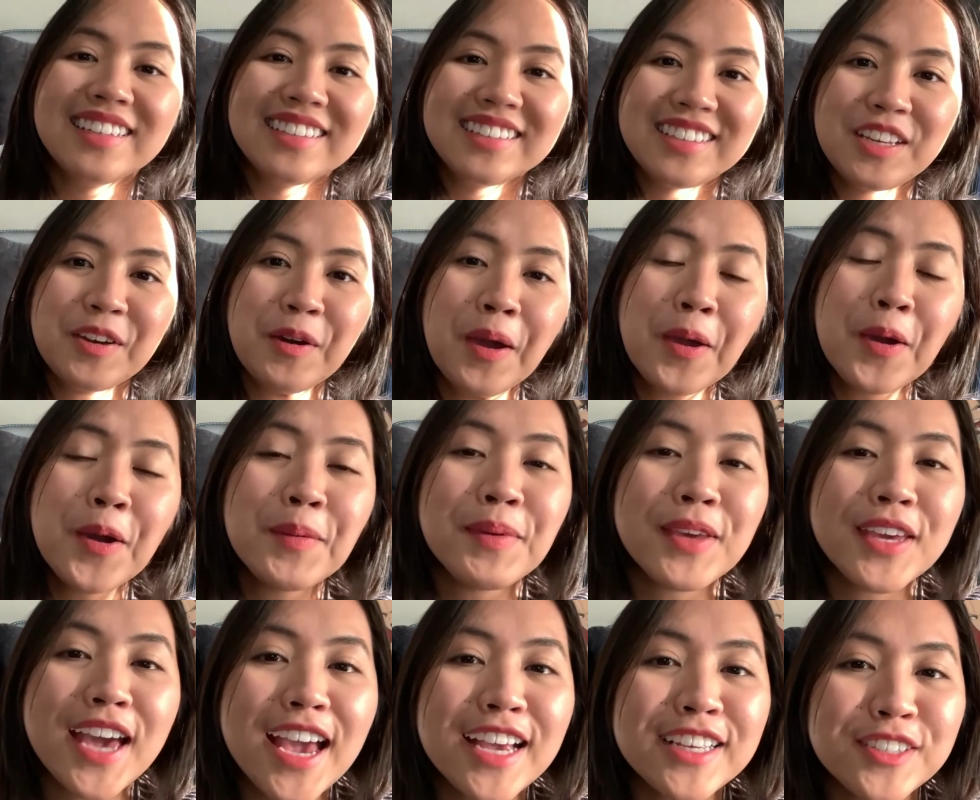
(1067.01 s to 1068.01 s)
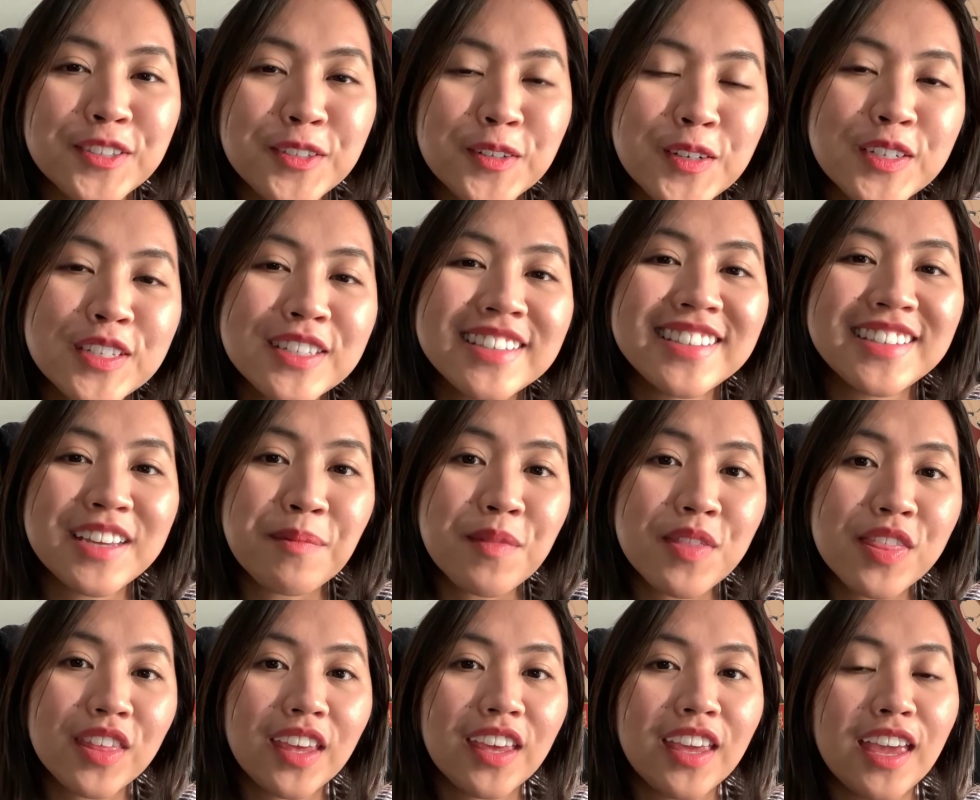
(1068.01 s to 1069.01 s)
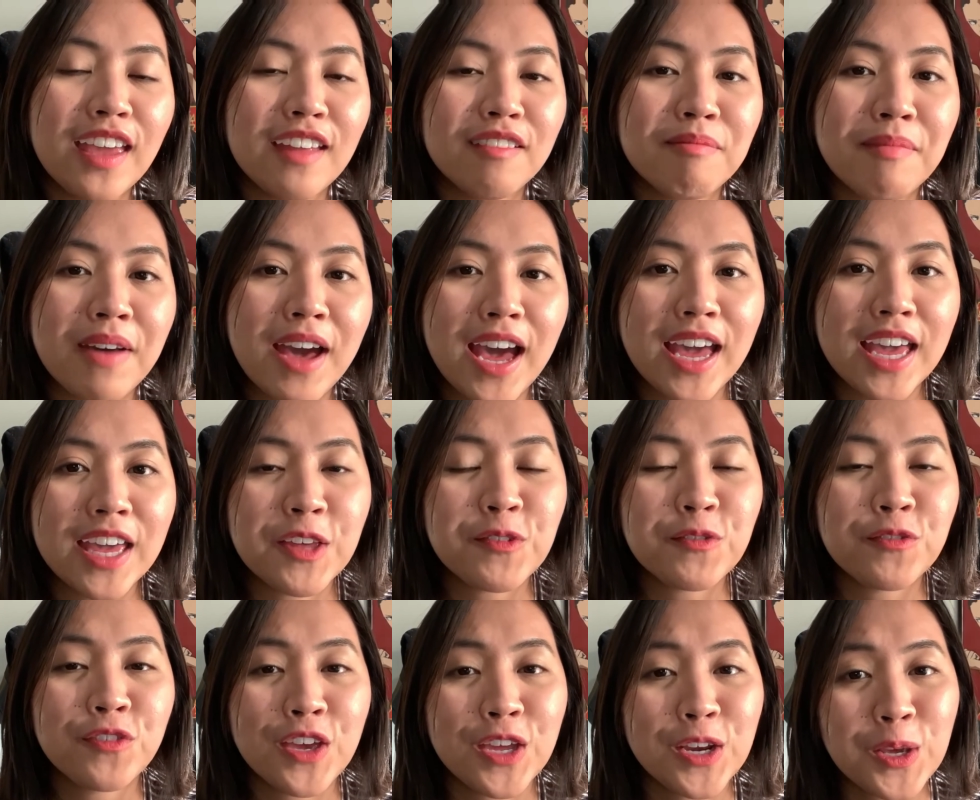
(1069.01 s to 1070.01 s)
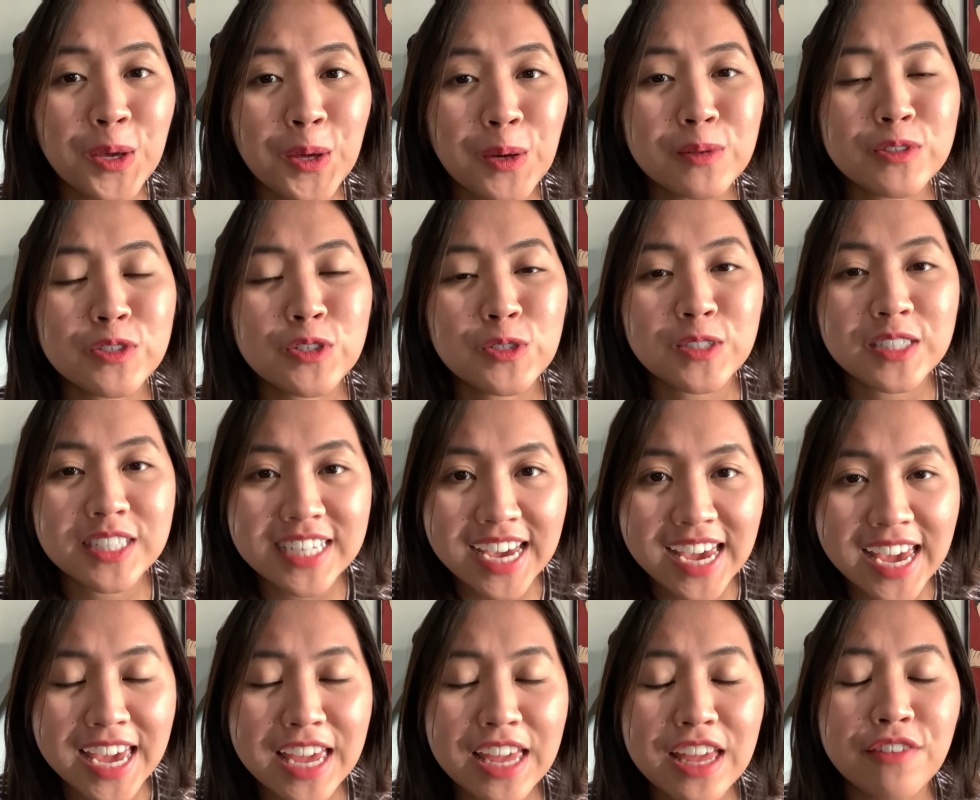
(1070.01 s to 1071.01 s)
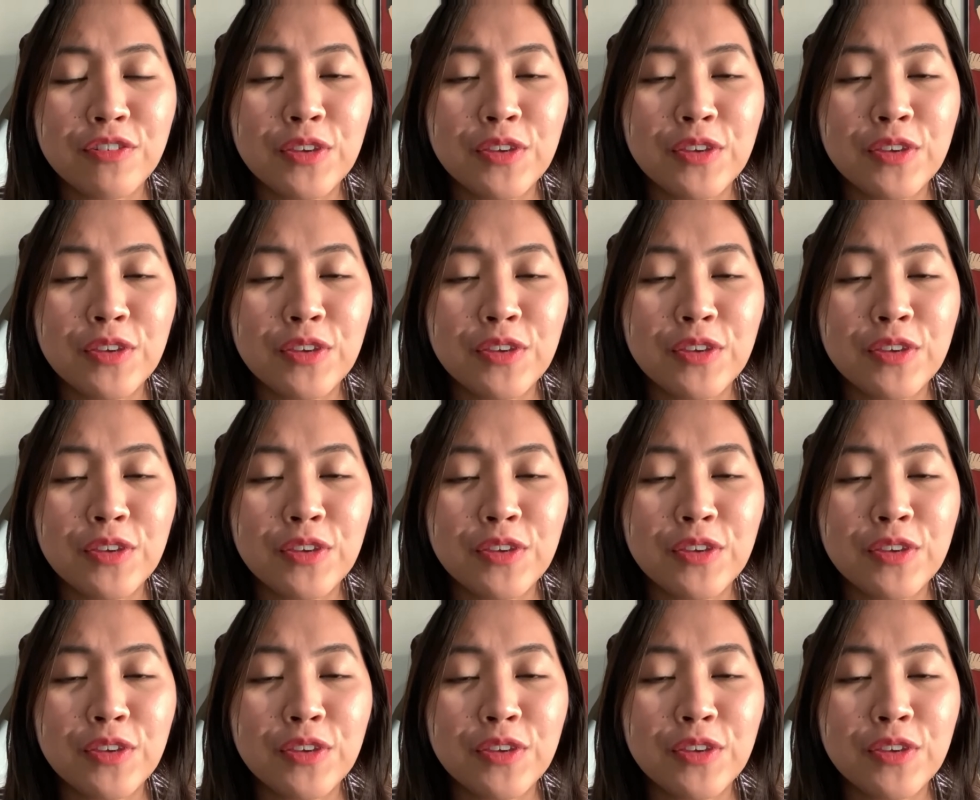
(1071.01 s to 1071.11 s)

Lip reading: So I hope you guys learned something in my video today.